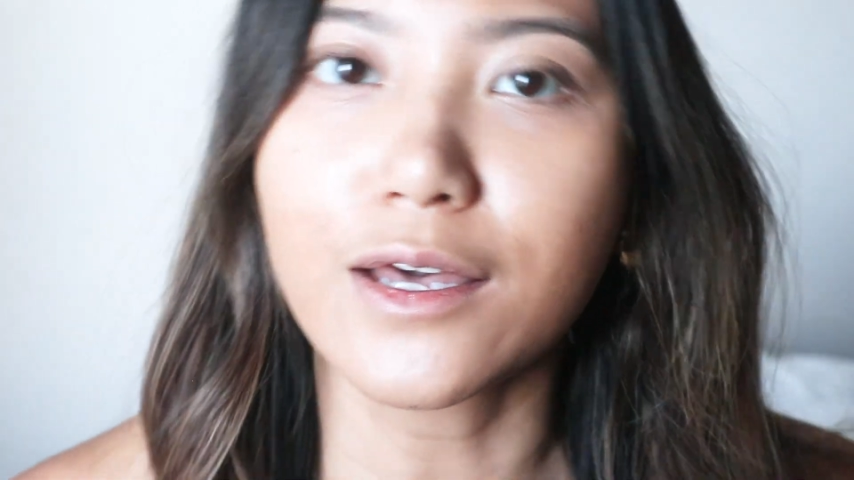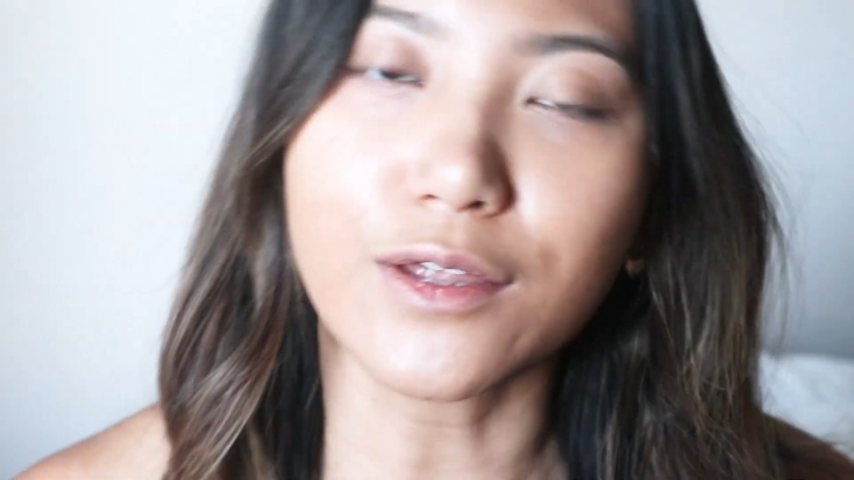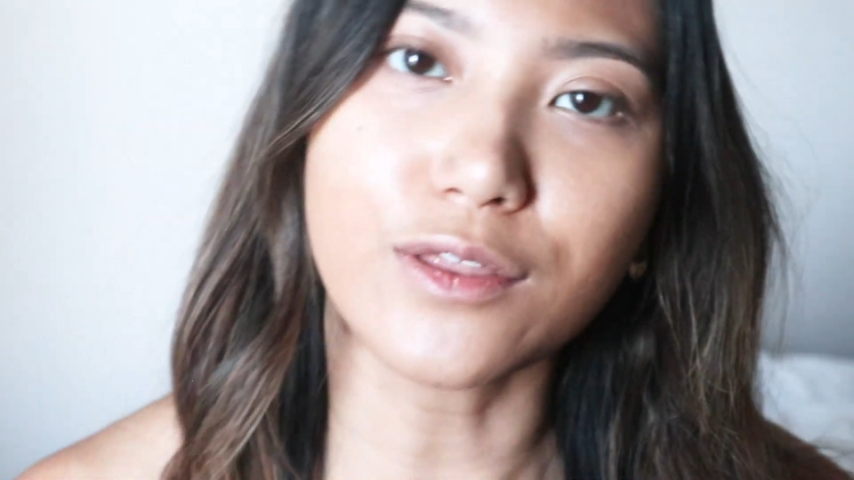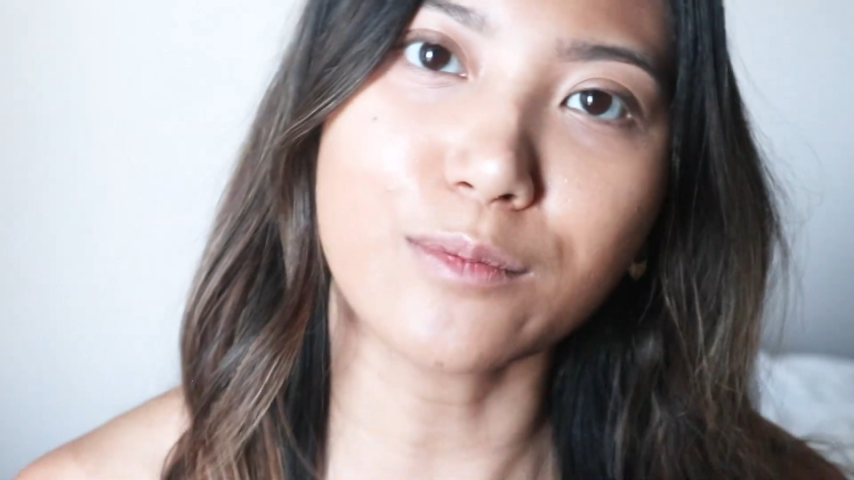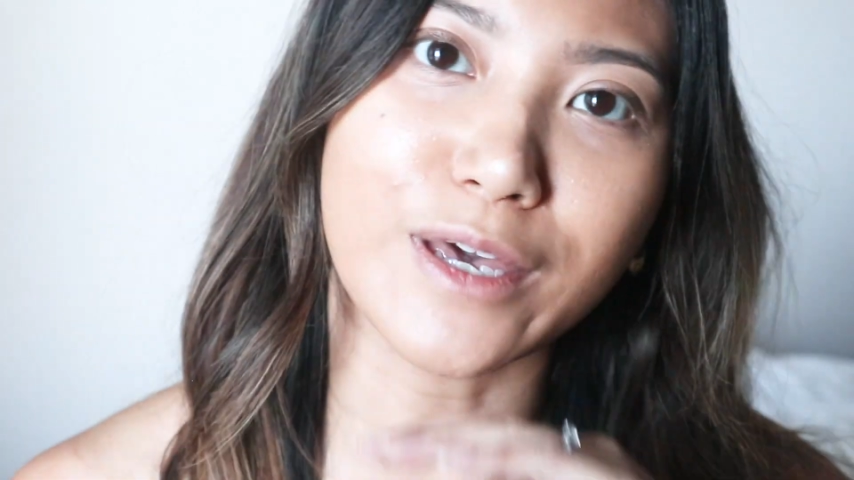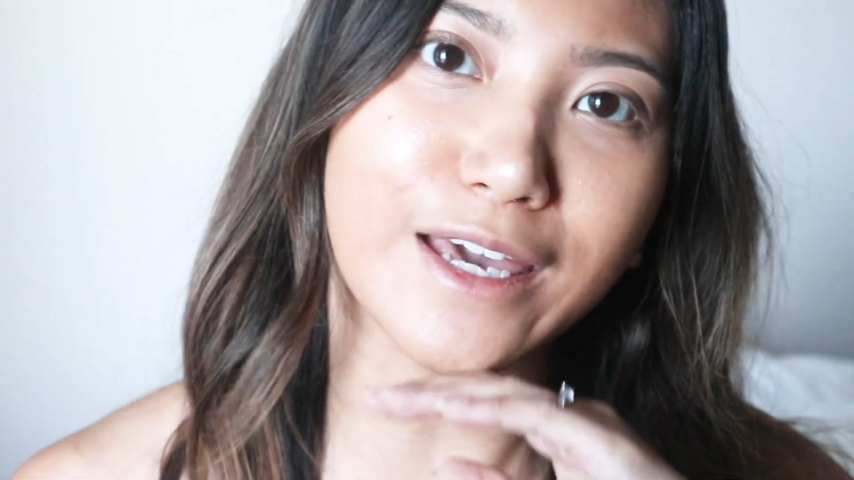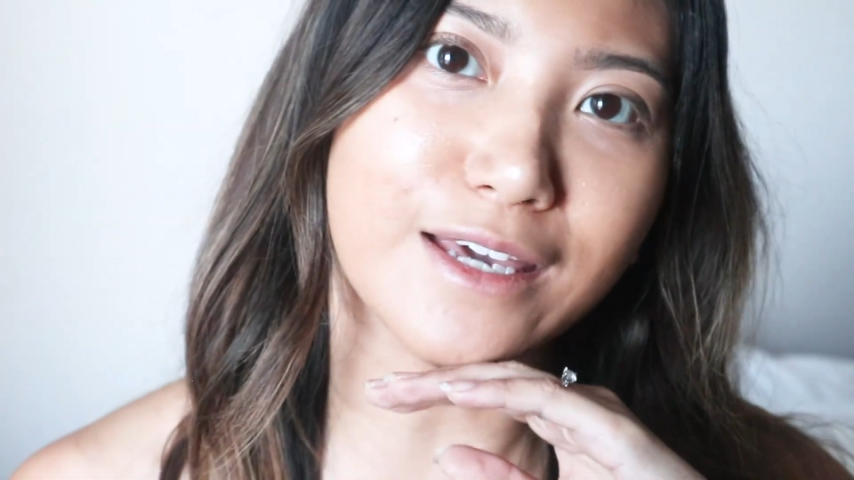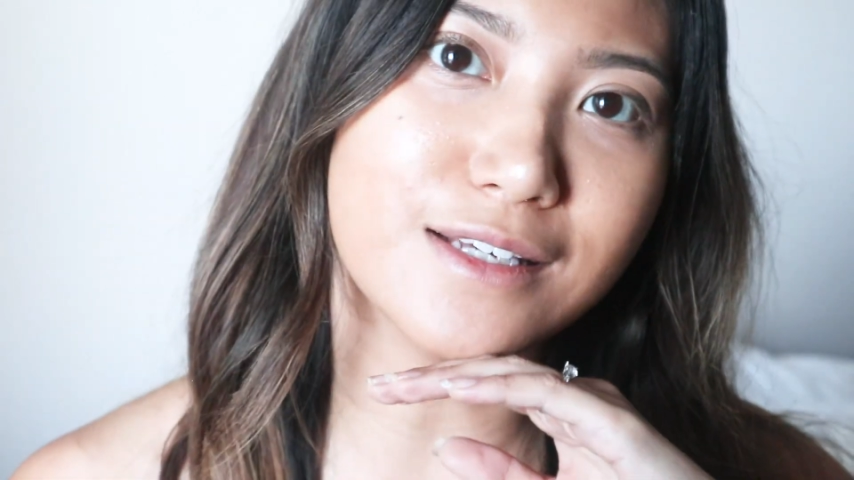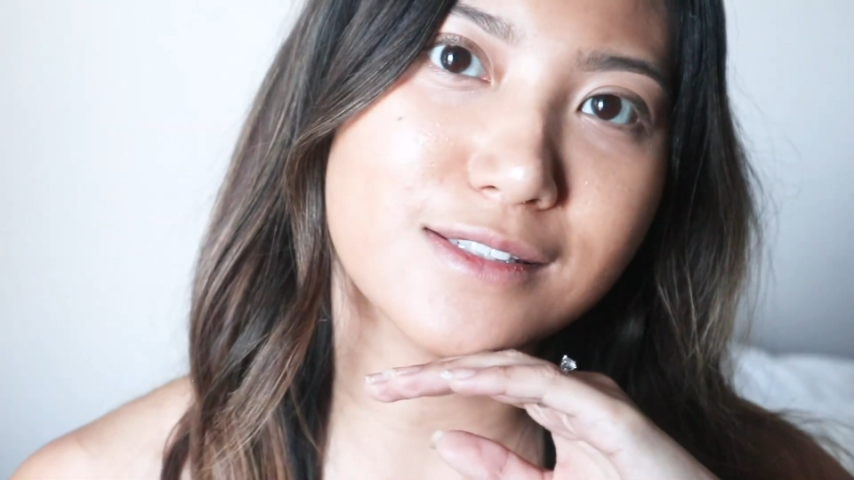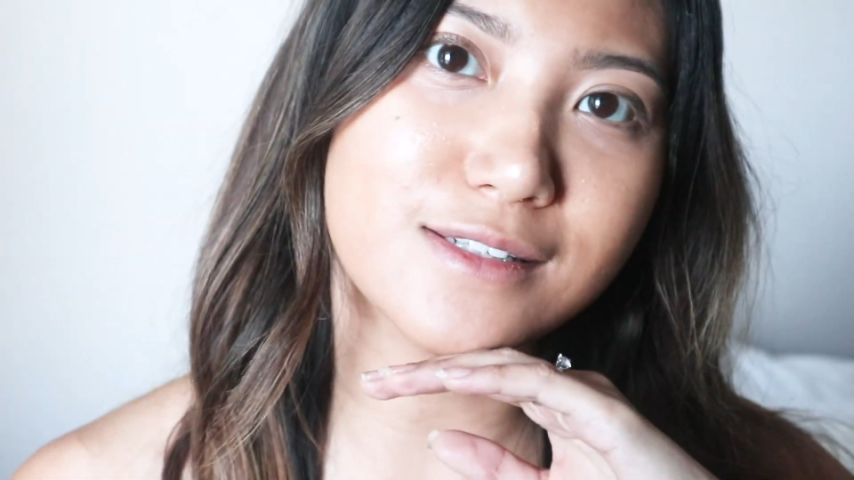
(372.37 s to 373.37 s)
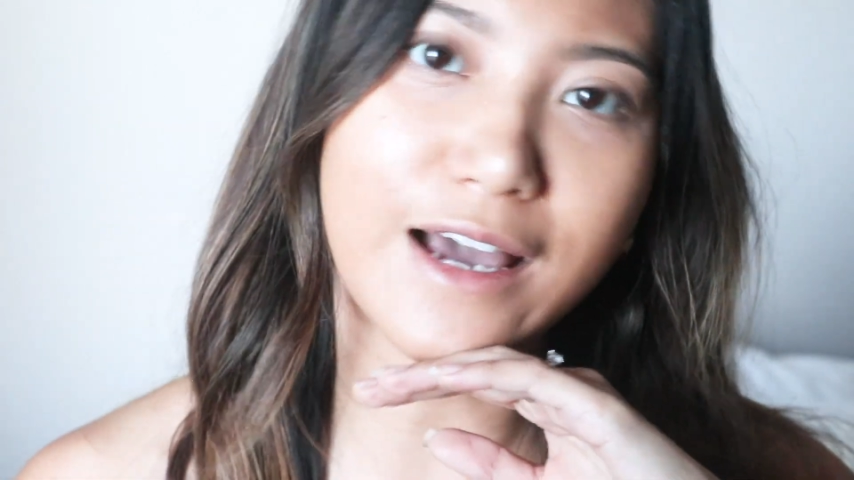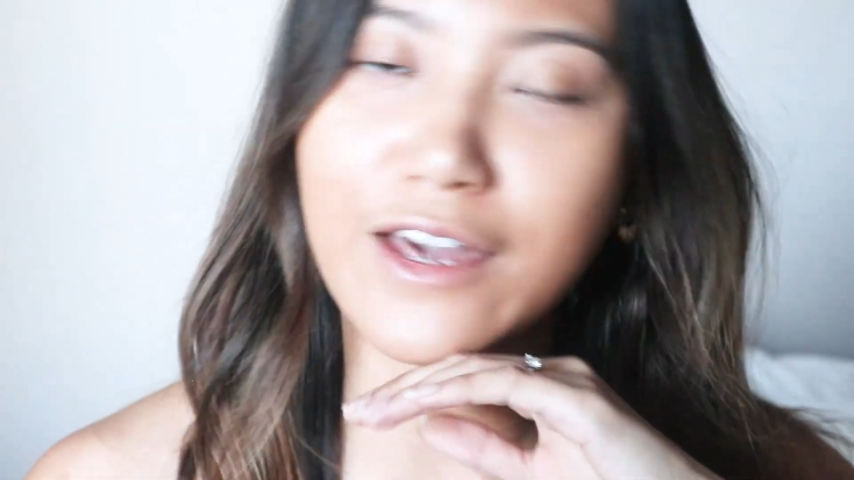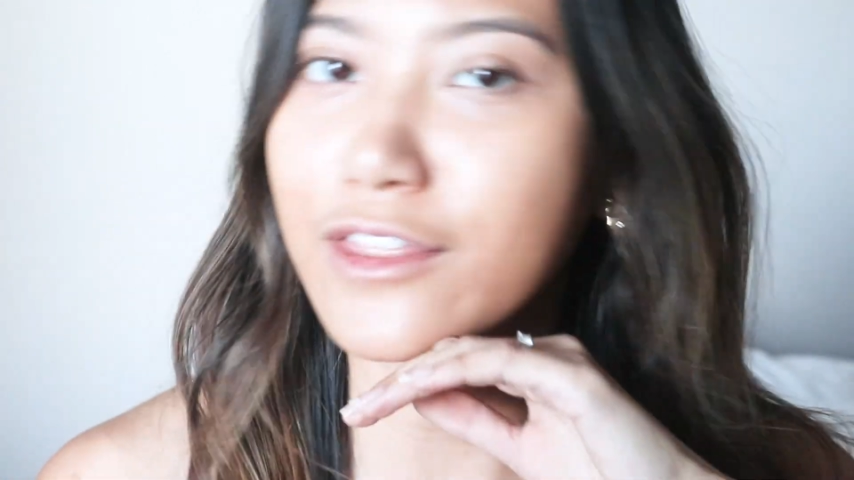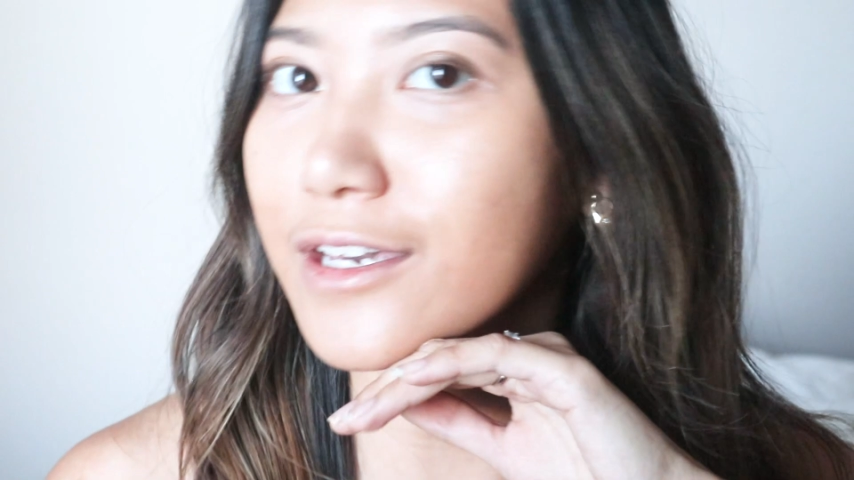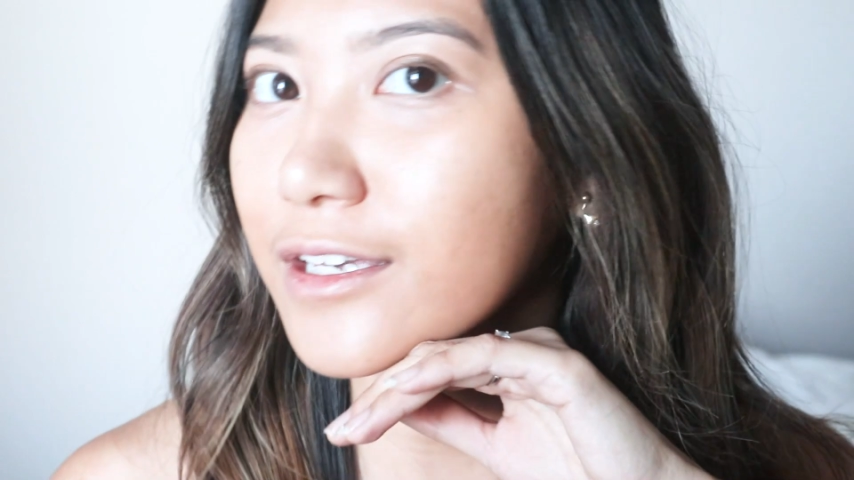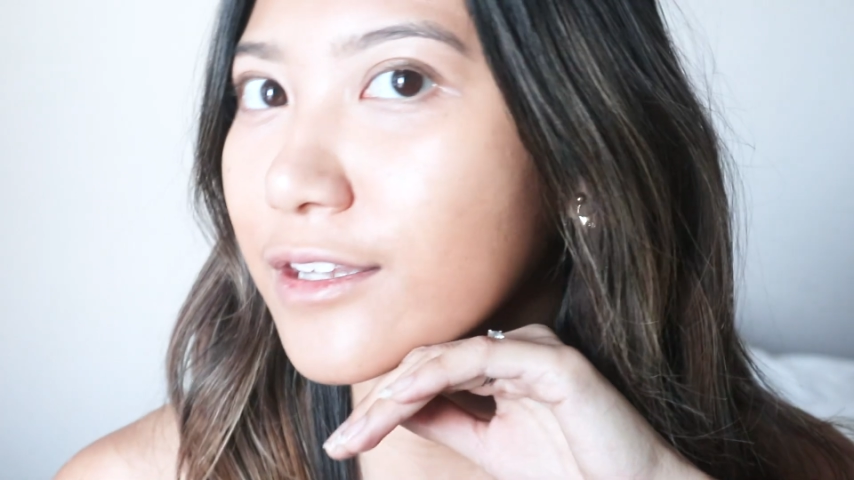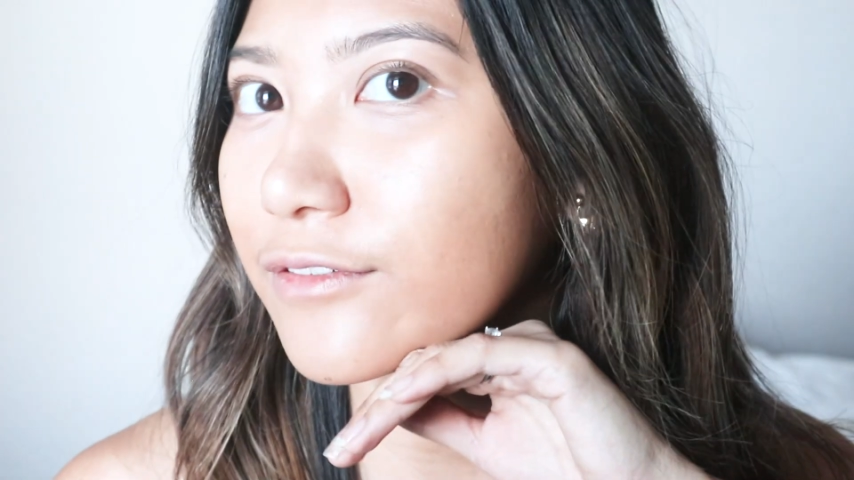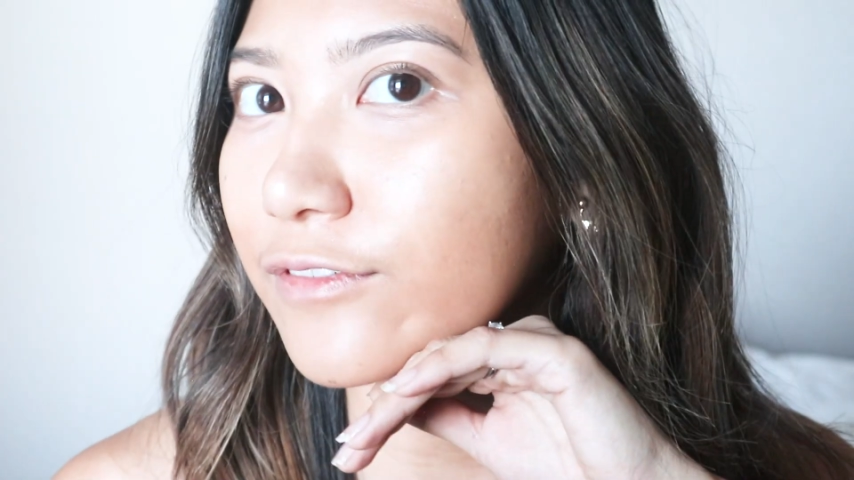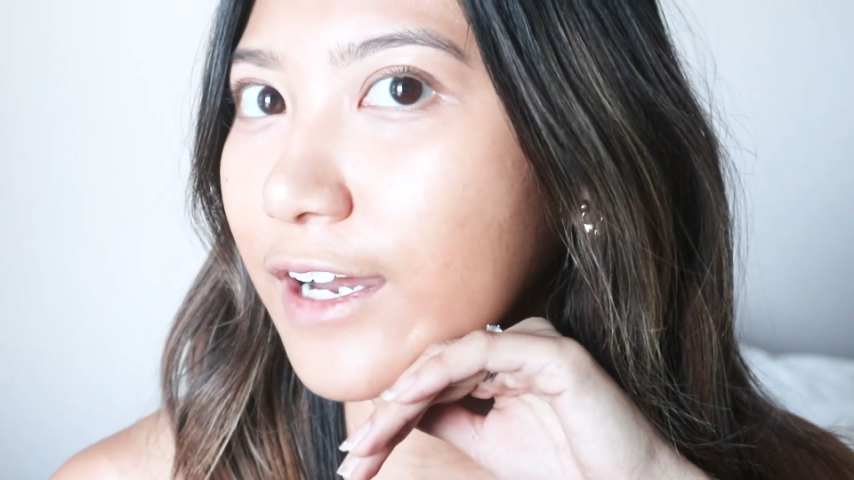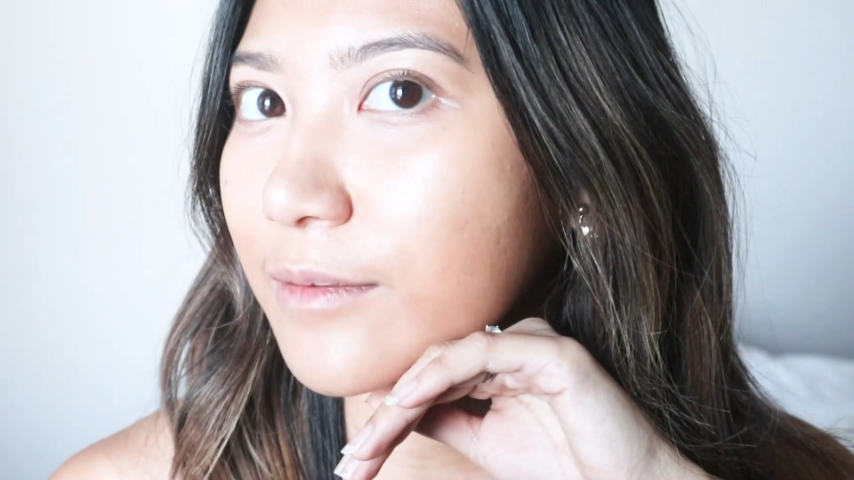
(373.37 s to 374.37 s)
the base. I think
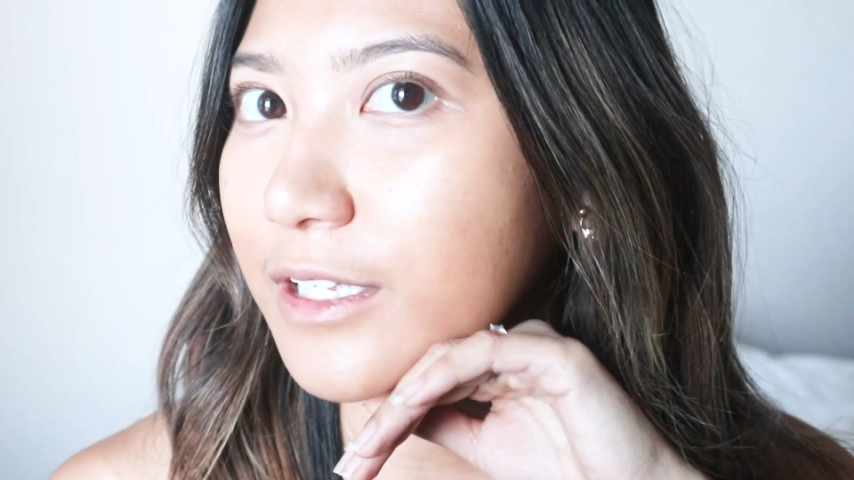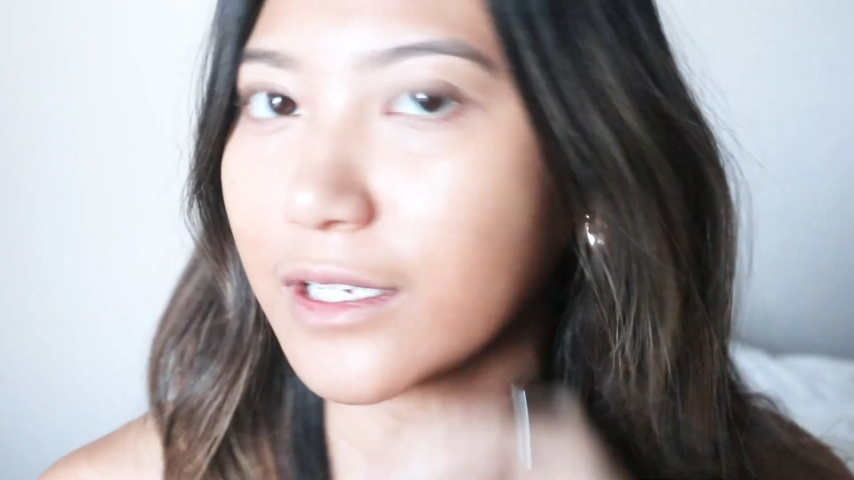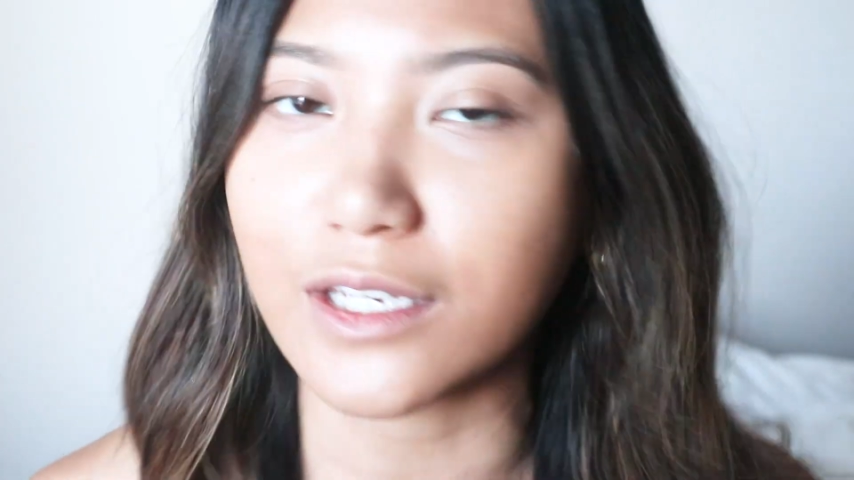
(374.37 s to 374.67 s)
the vitamin